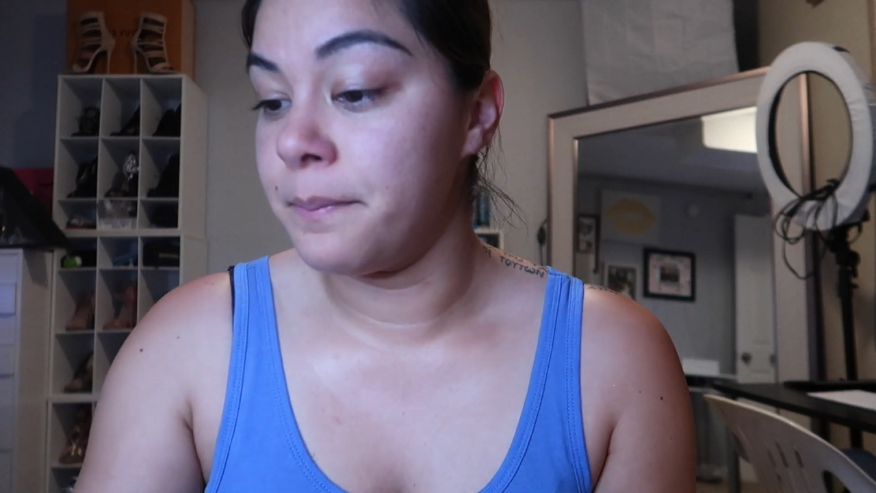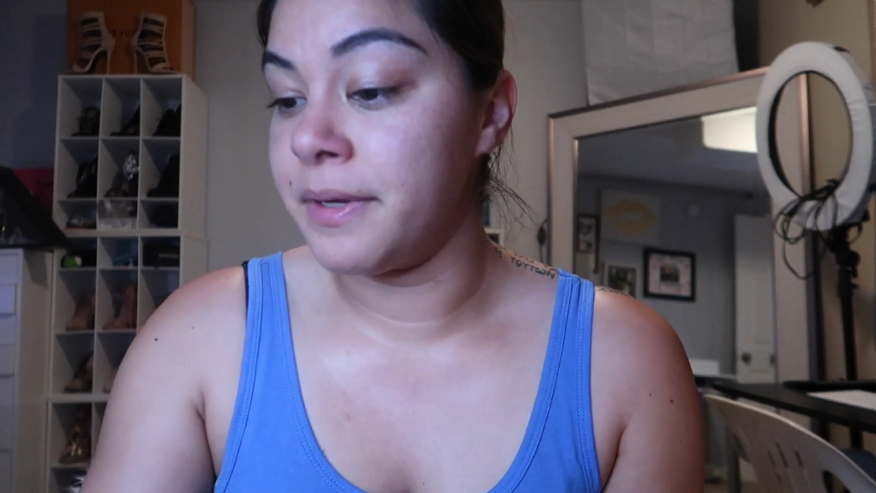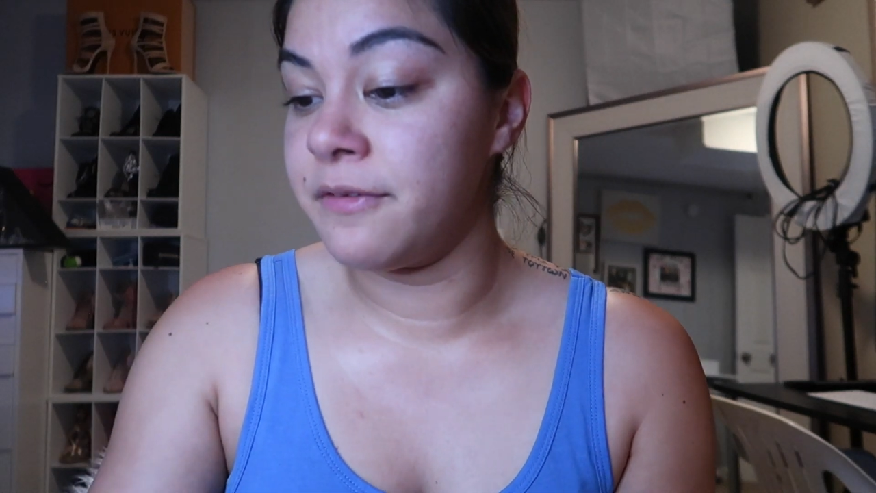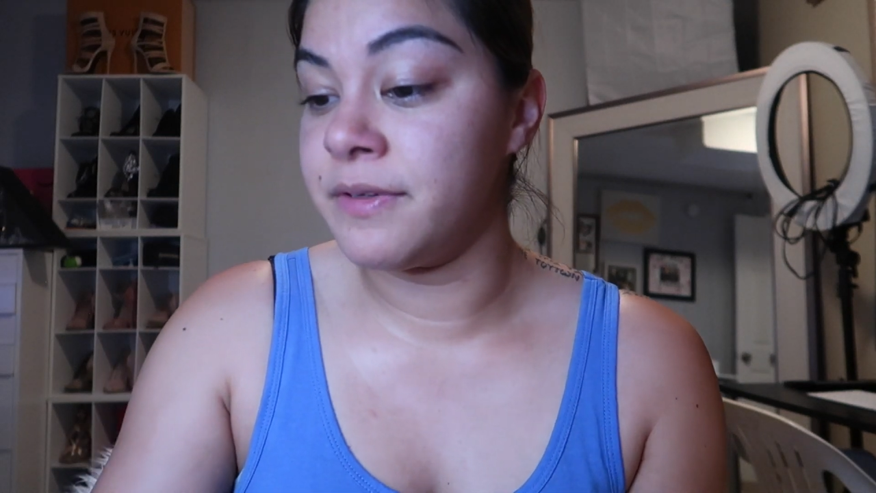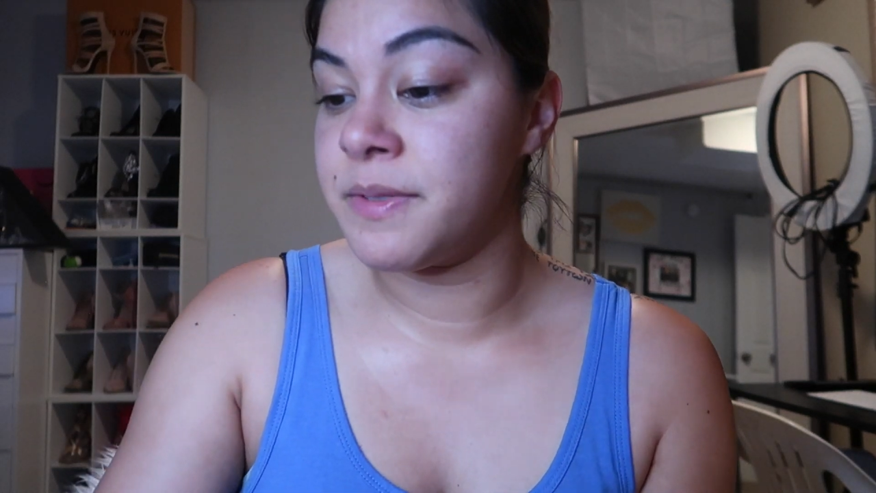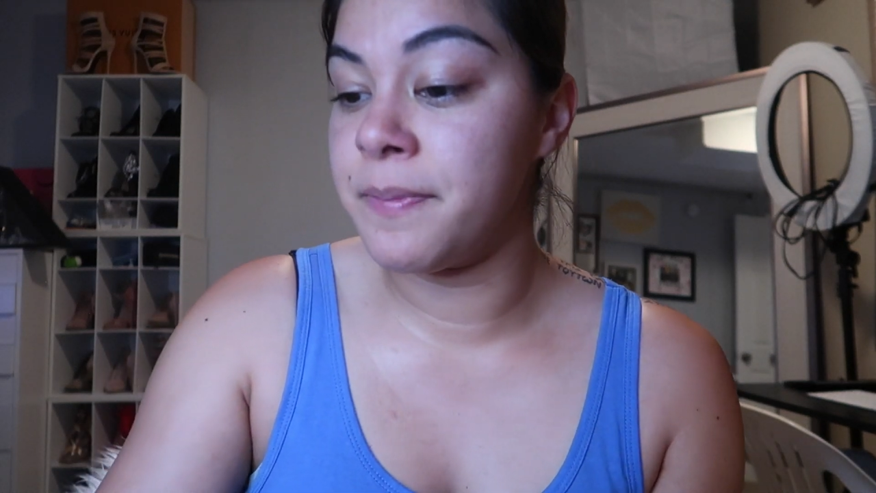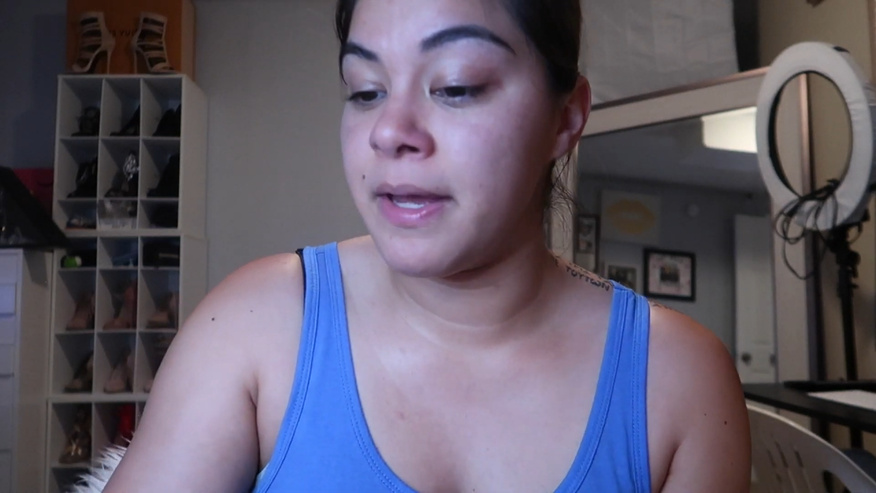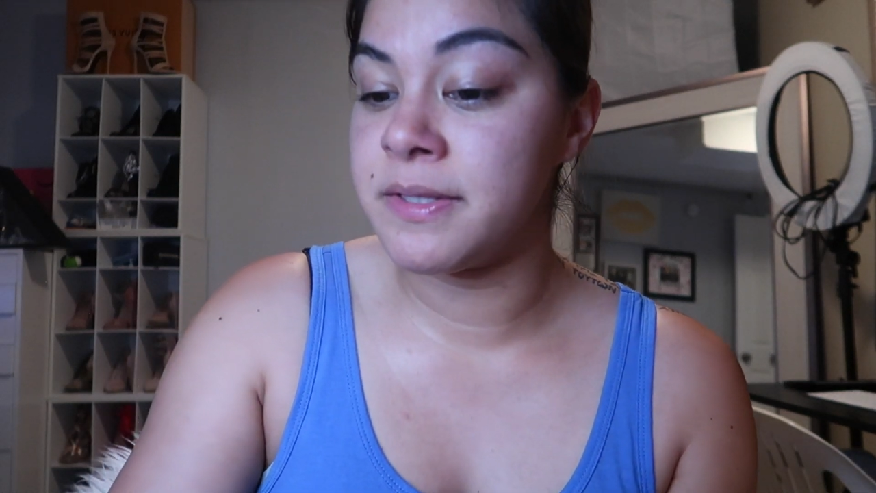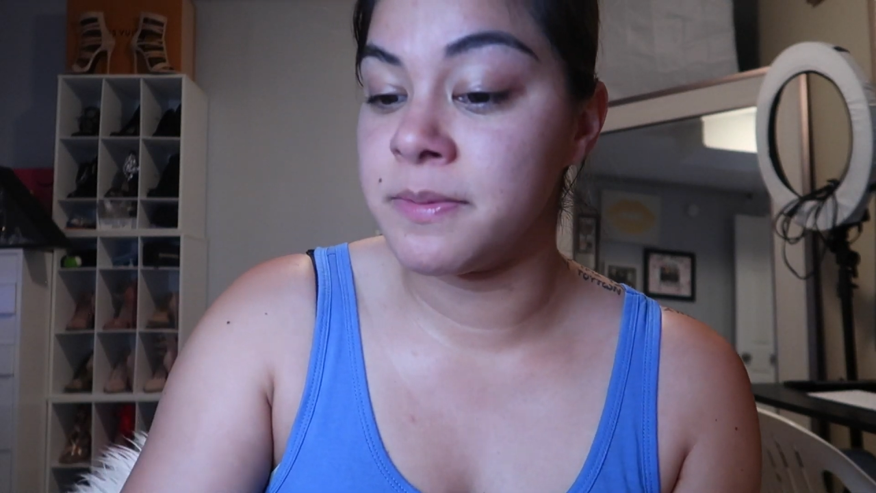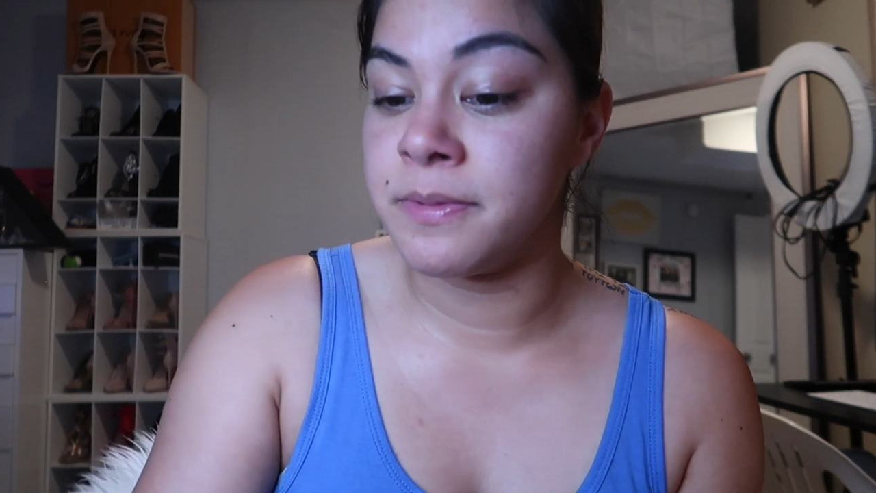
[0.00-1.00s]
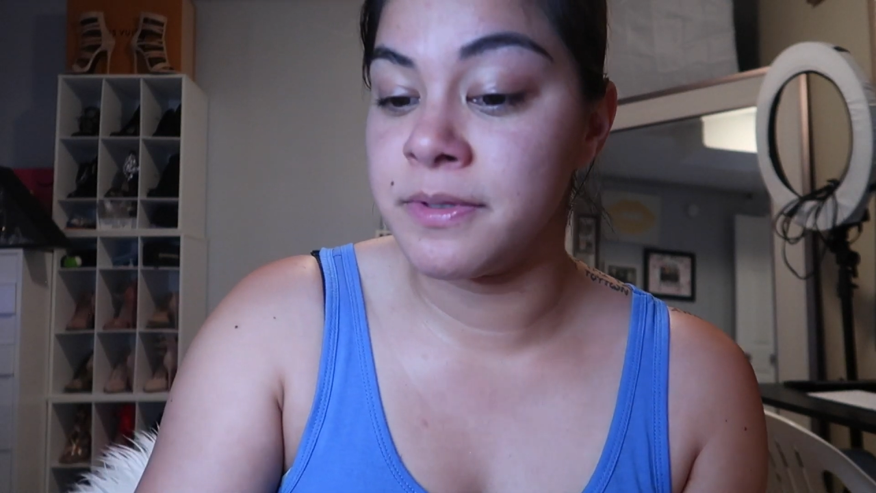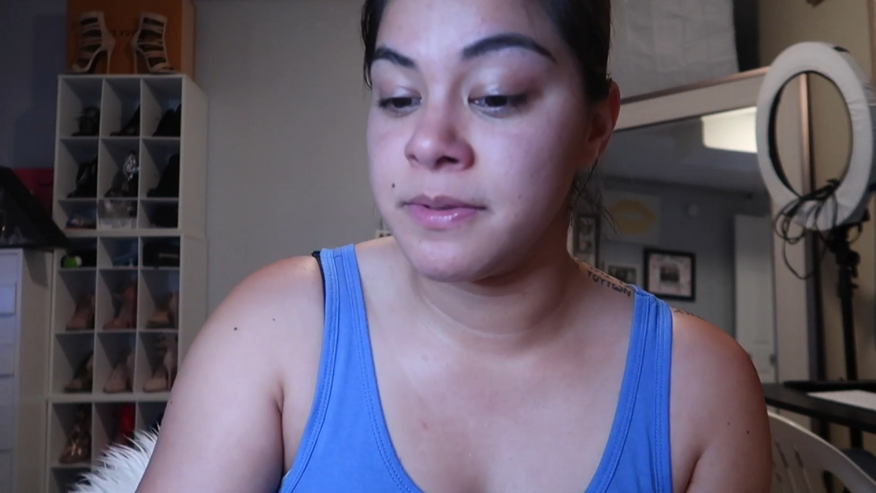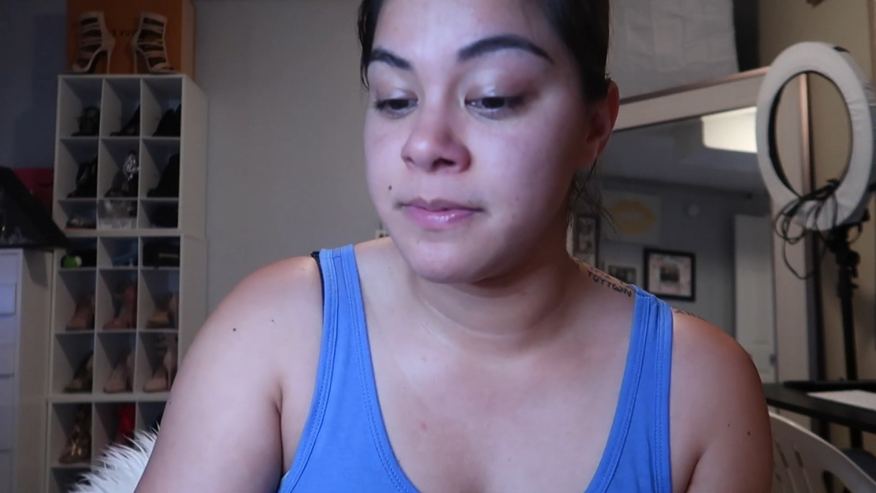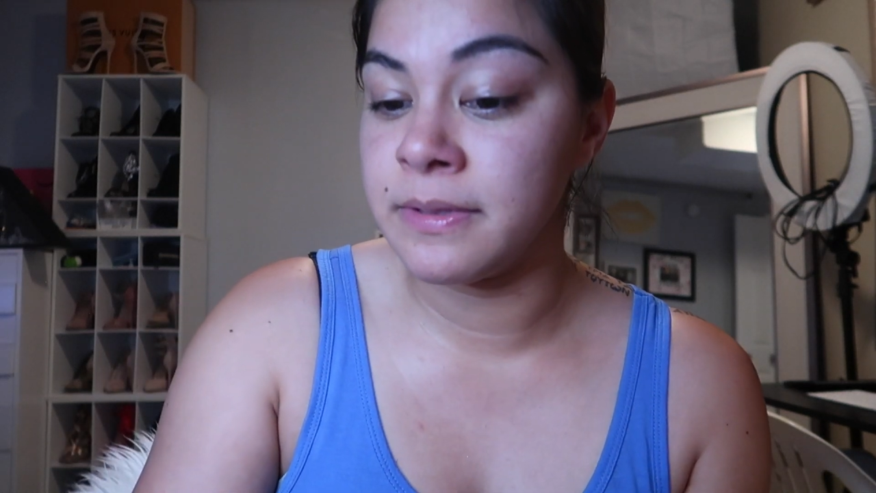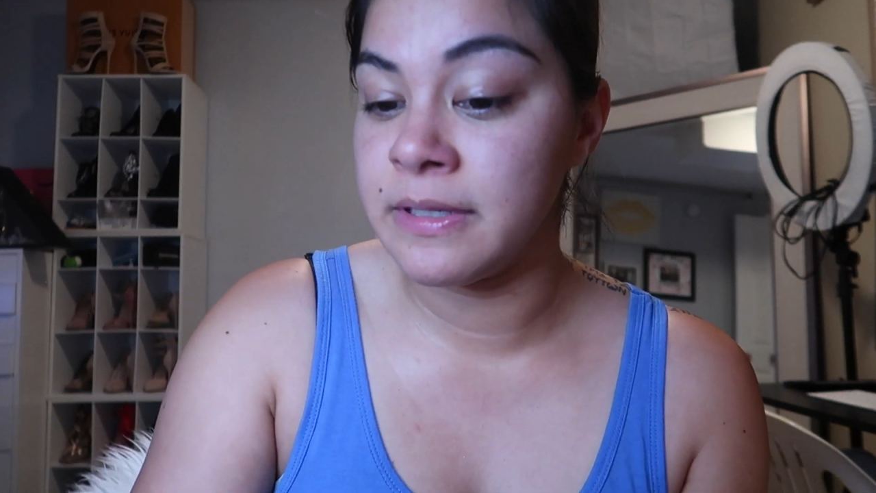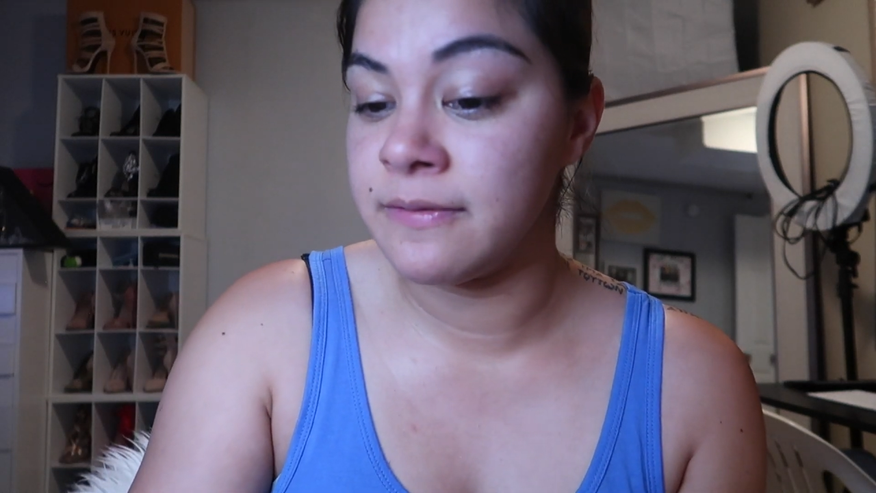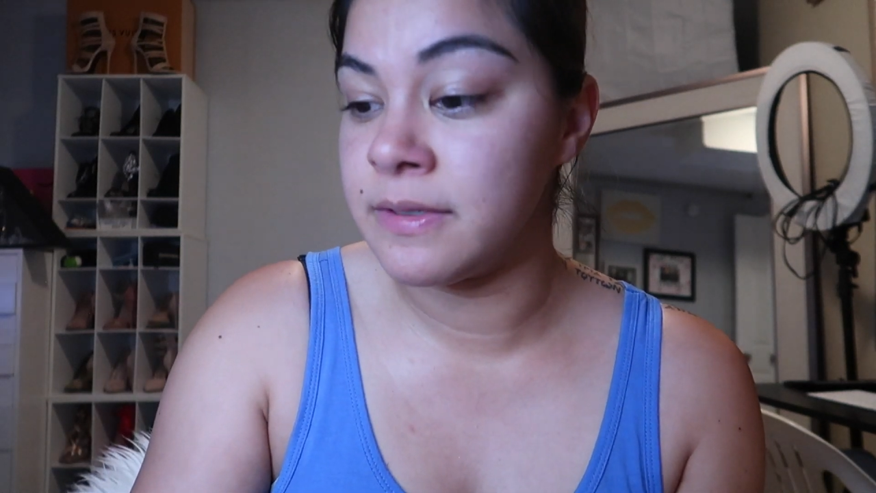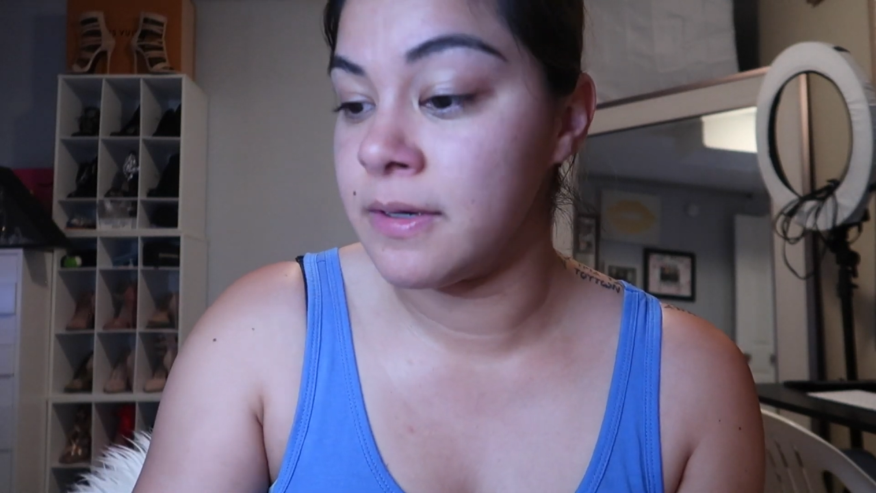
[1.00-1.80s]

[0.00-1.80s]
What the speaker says: But if it's possible to believe it